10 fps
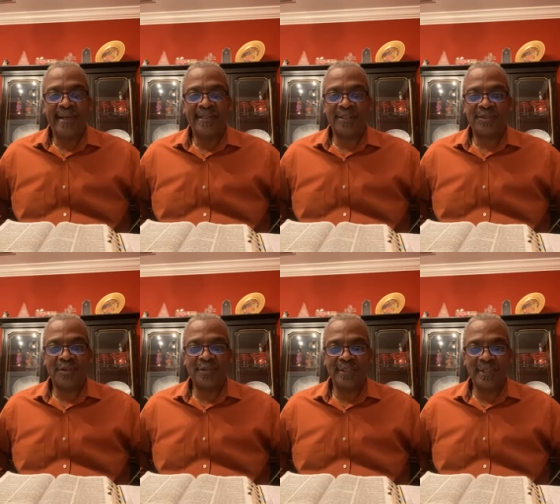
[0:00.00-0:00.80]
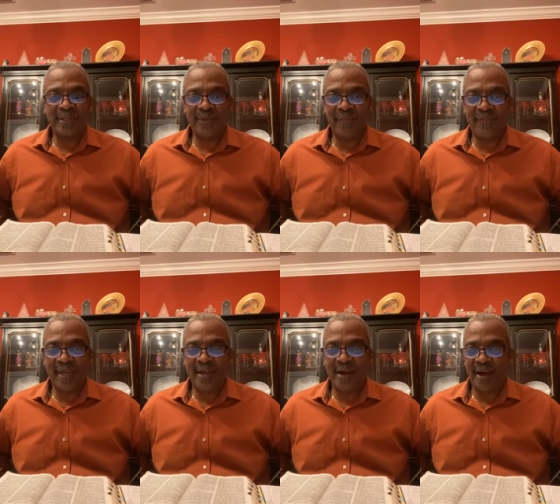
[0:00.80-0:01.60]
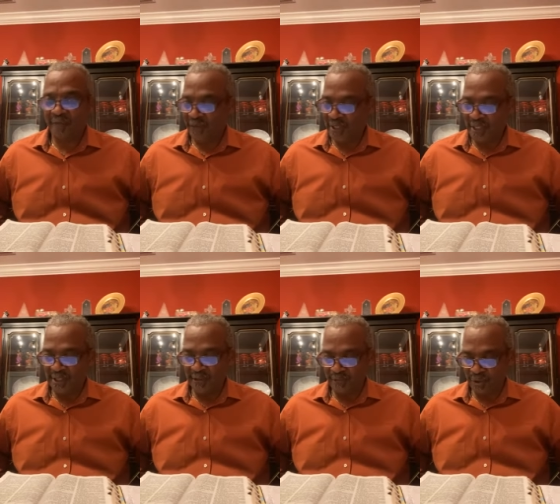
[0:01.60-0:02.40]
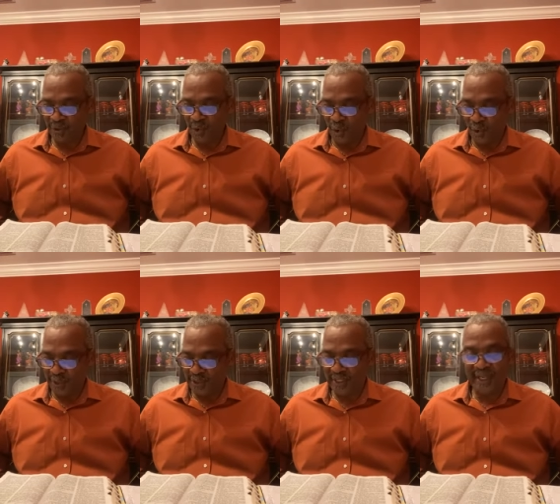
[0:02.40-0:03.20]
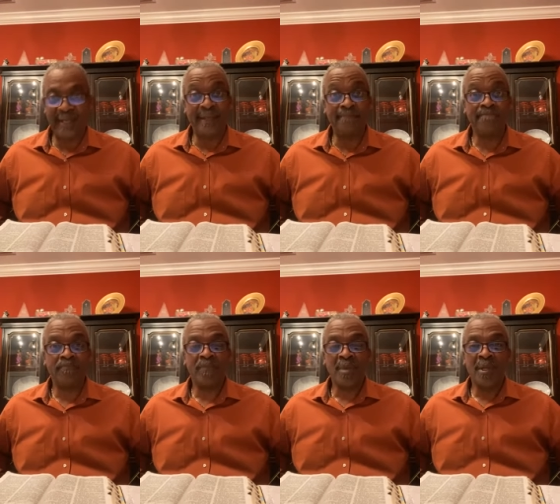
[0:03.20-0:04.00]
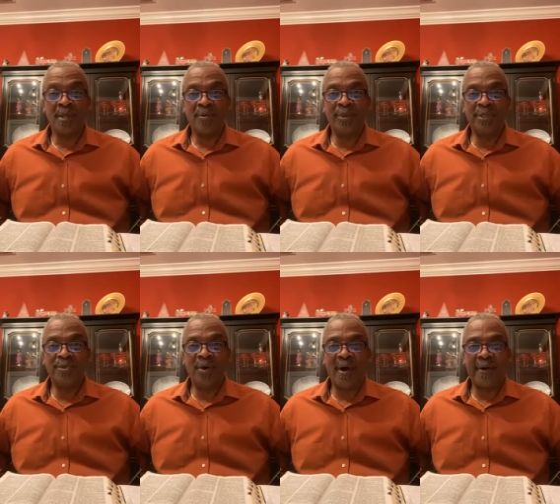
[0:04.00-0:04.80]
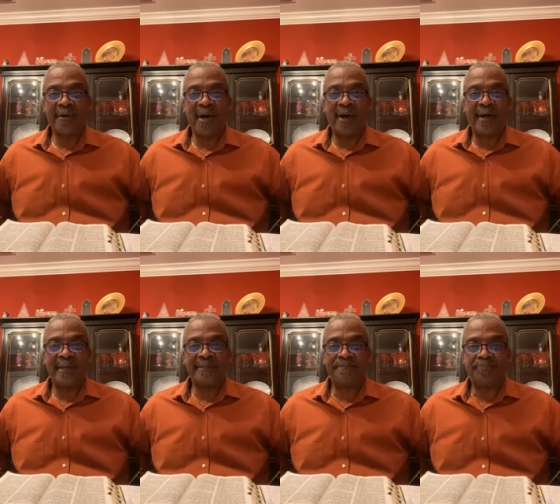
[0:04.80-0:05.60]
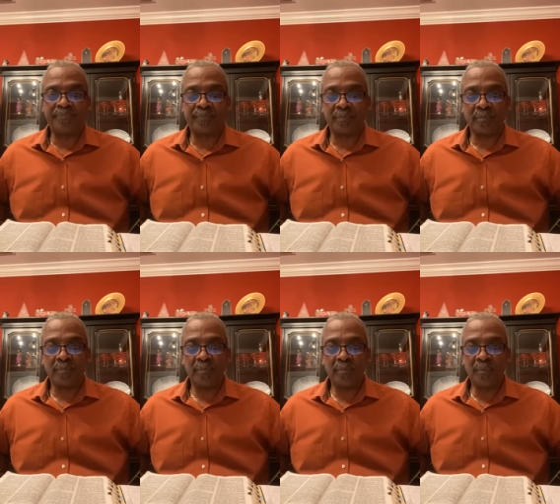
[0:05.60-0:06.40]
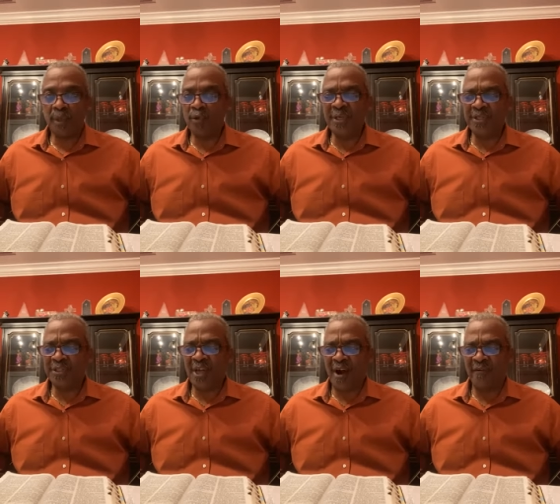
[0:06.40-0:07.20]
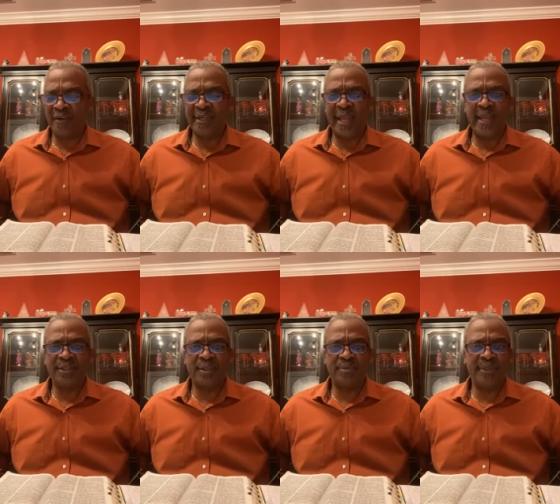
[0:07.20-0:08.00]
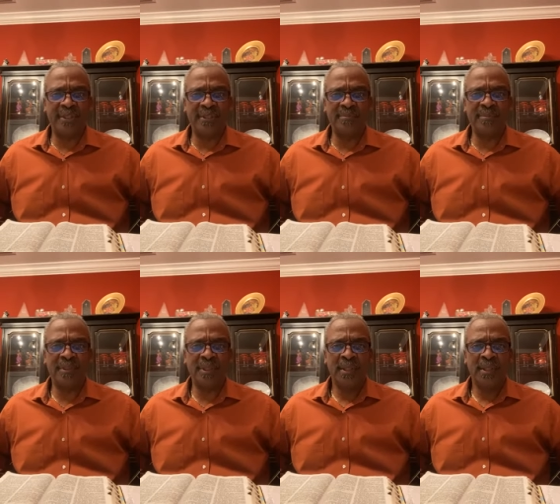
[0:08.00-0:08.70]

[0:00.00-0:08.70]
And certainly we thank God for each of you on today. We do honor God, who is sovereign and supreme,